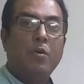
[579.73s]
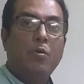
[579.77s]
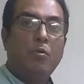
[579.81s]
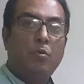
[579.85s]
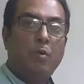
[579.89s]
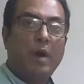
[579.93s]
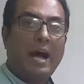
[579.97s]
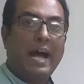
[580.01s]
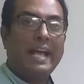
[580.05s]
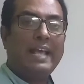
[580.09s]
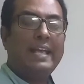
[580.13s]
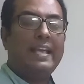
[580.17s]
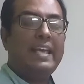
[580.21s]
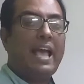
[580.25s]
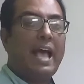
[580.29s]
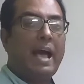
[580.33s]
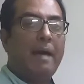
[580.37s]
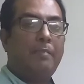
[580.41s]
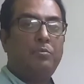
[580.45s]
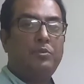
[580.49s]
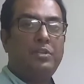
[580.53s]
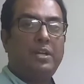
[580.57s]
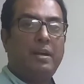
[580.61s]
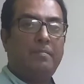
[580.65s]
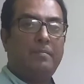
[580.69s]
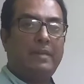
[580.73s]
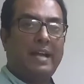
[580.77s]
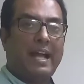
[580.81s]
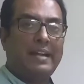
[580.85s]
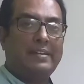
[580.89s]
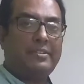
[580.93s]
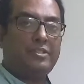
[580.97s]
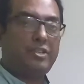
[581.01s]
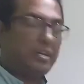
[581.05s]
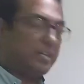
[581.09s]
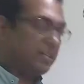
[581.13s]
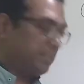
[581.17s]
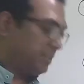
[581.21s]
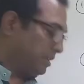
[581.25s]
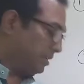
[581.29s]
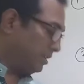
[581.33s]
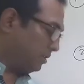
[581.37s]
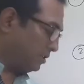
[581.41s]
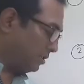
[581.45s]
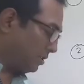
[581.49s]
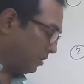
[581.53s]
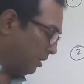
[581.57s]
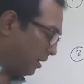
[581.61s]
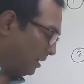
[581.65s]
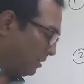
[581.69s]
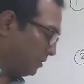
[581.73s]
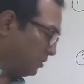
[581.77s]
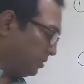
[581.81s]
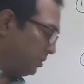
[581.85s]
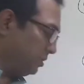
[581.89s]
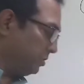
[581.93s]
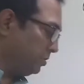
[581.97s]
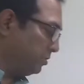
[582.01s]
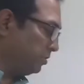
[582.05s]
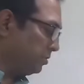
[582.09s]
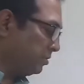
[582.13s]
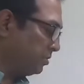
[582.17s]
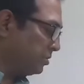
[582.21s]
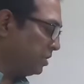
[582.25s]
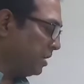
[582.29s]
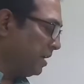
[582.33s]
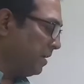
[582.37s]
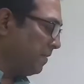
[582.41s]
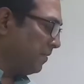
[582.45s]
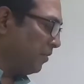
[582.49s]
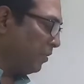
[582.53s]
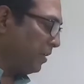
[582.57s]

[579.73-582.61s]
why ammonium nitrate is not used